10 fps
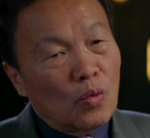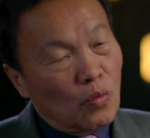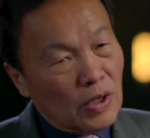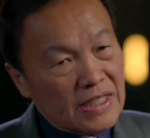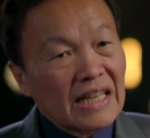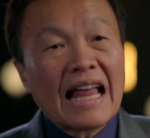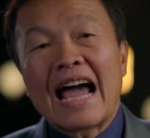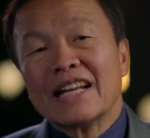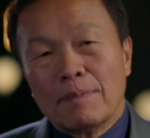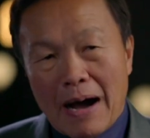was
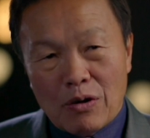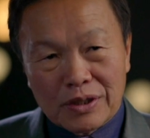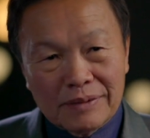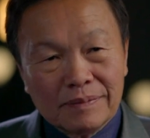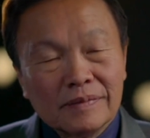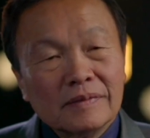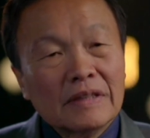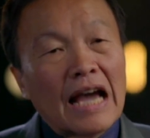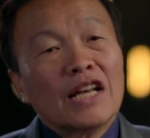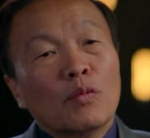lied about
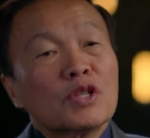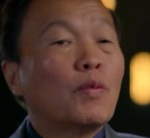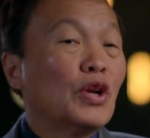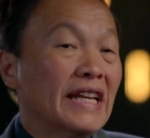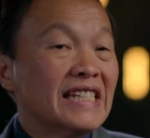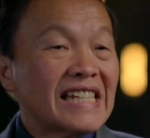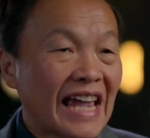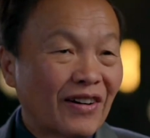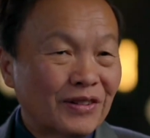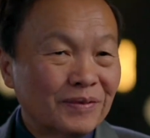and he was put in
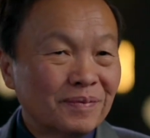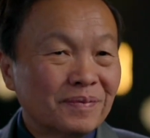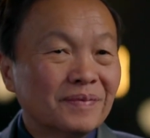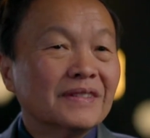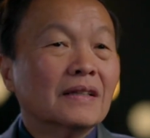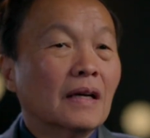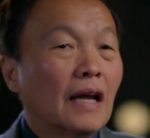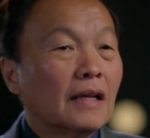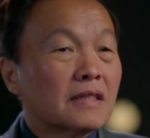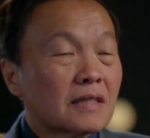jail.
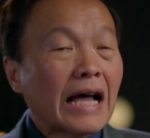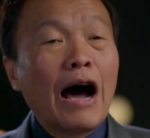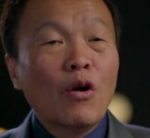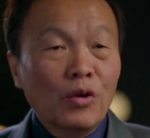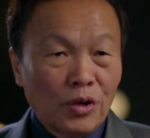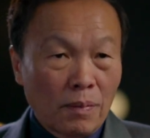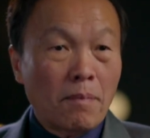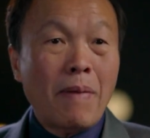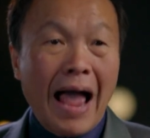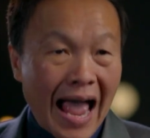It sounds
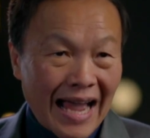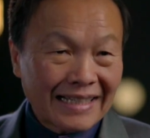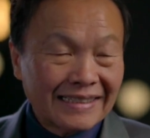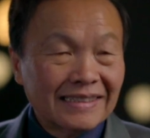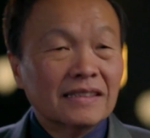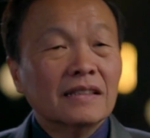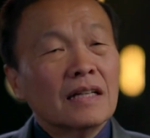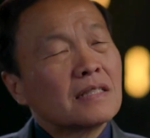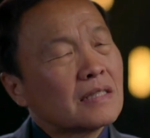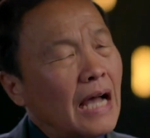bad. It
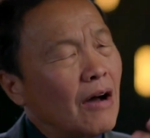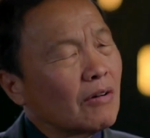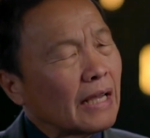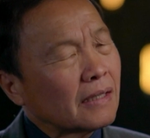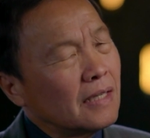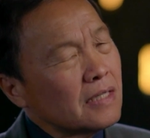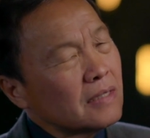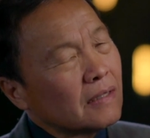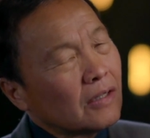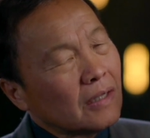sounds like
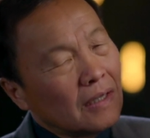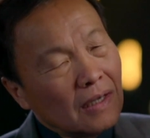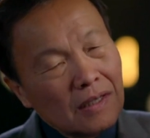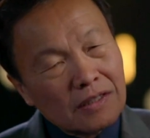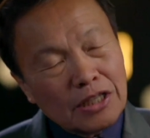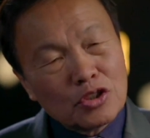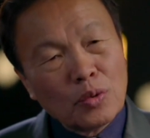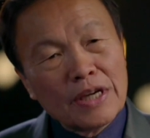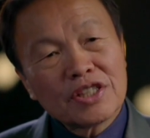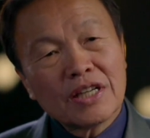his
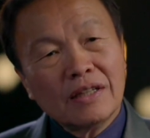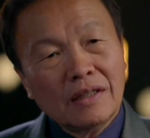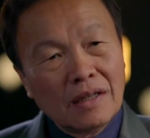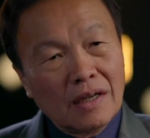situation